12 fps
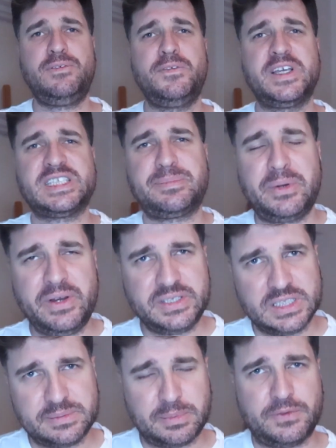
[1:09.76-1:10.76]
you've
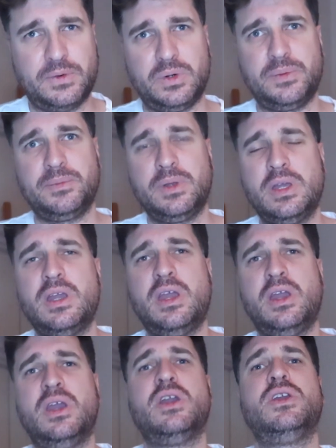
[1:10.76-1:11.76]
experienced this before,
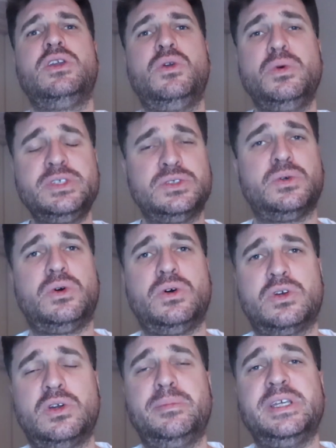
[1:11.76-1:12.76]
your
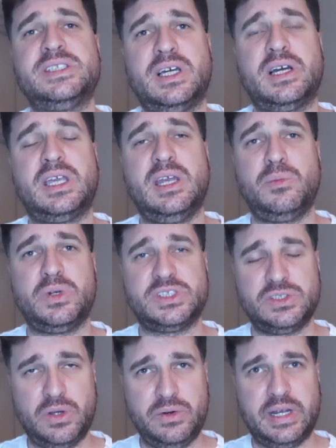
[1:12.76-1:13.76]
store could be stuck in
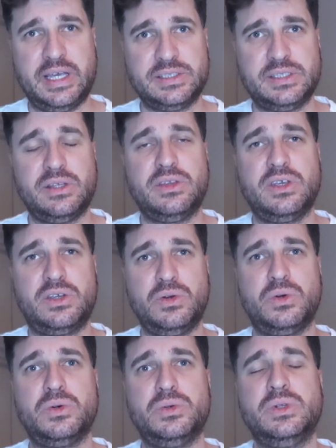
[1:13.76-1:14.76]
what's known as the
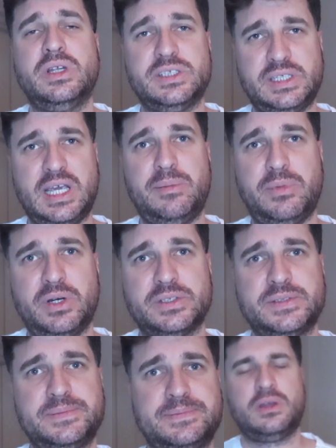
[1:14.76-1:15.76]
Google
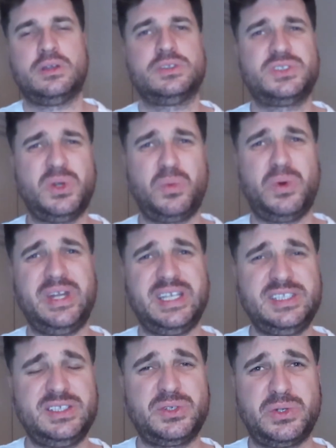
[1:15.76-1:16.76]
Sandbox. So what
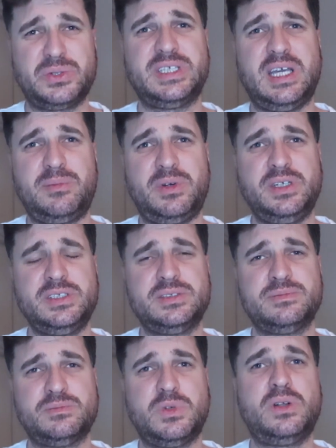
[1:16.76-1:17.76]
is the Google
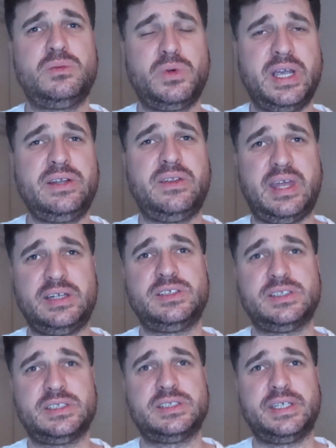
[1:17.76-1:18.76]
Sandbox? Well, we'll get to that in
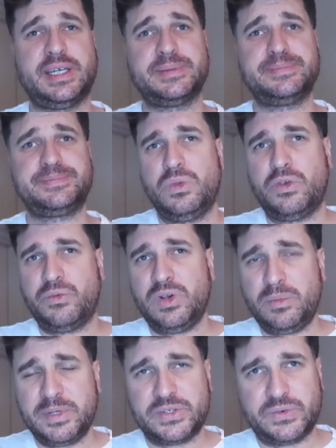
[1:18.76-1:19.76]
just a second. The
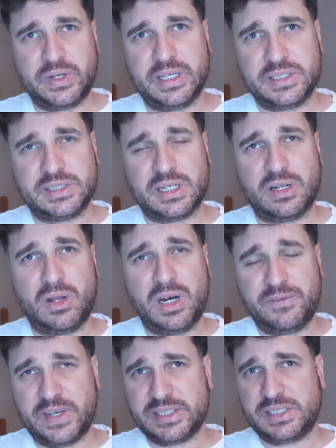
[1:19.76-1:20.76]
real mystery is that a lot
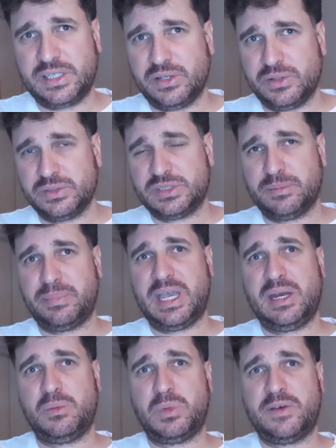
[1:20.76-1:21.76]
of SEOs
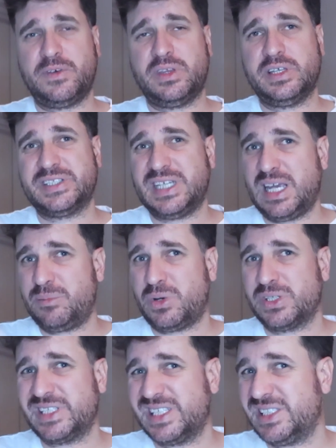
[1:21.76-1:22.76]
debate whether the
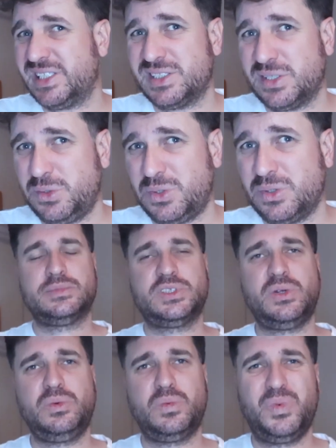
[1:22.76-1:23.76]
sandbox exists at all.
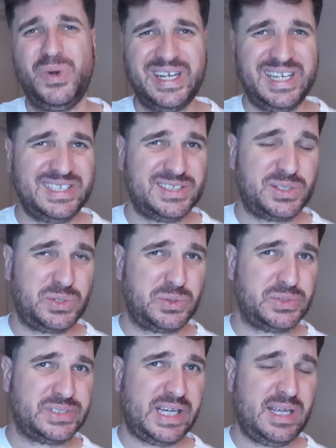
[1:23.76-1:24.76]
So what is the
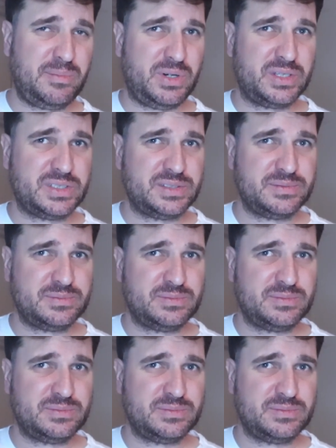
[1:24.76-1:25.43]
Google Sandbox?